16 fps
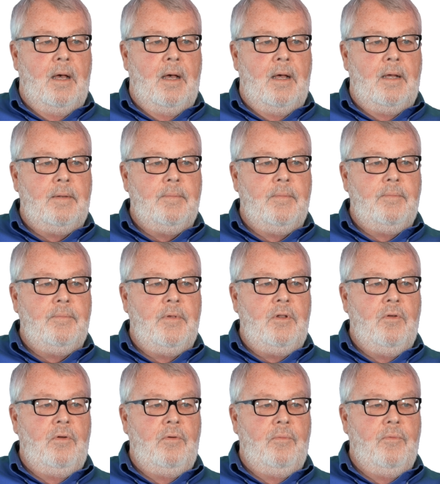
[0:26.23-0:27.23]
Um, they
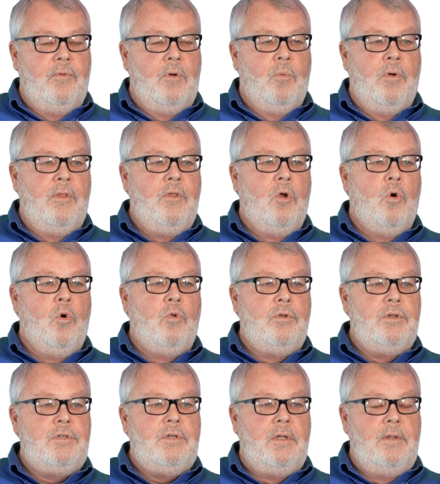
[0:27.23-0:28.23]
do, they're one of the
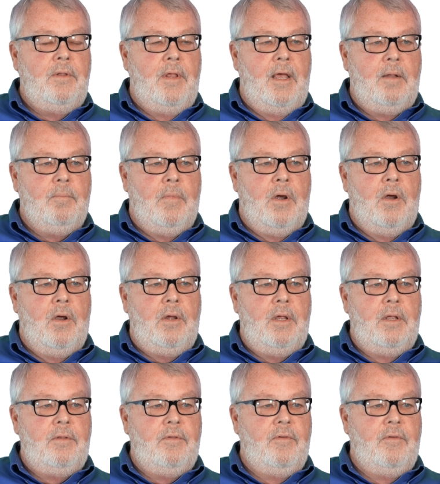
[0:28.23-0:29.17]
oldest in that market.